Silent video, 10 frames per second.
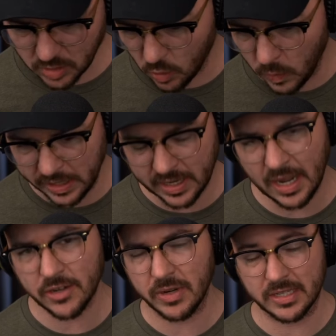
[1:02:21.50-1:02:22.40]
winning
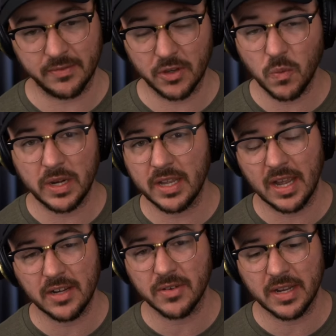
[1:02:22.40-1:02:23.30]
contracts. If they're winning
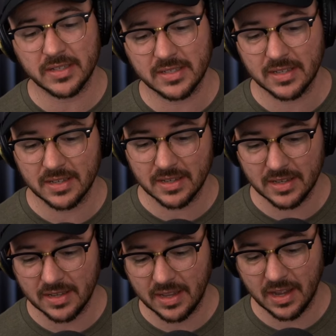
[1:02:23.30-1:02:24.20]
contracts
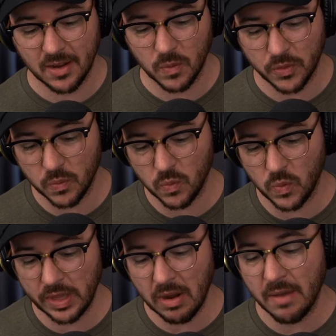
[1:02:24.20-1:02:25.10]

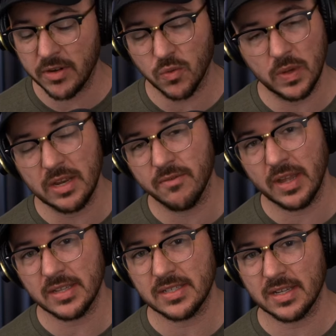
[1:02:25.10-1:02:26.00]
without having to
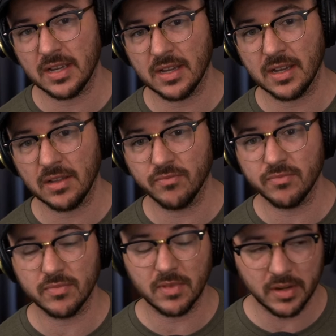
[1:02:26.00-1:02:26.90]
reinvest
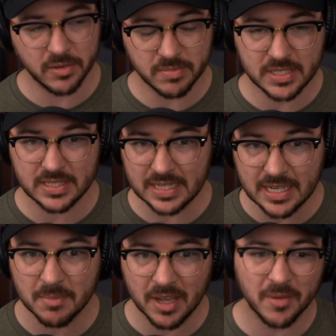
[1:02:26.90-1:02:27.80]
an
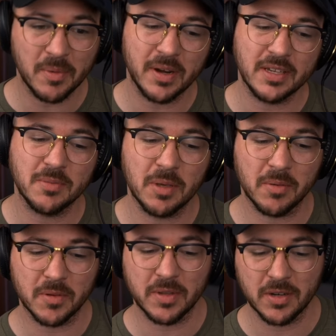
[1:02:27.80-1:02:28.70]
obscene amount of money to be
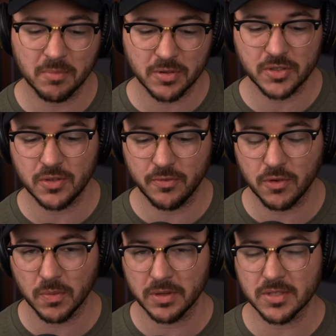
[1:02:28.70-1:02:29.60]
able to, you know, pursue
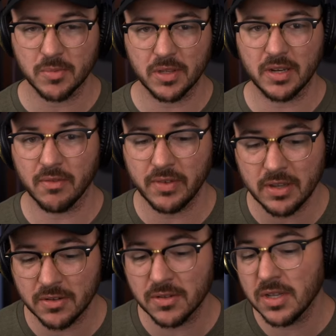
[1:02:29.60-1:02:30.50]
full reusability of a
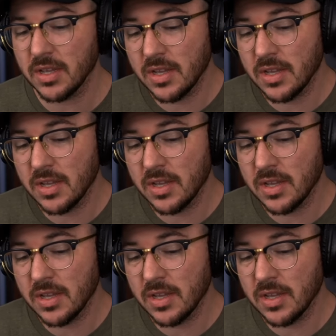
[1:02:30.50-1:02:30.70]
vehicle.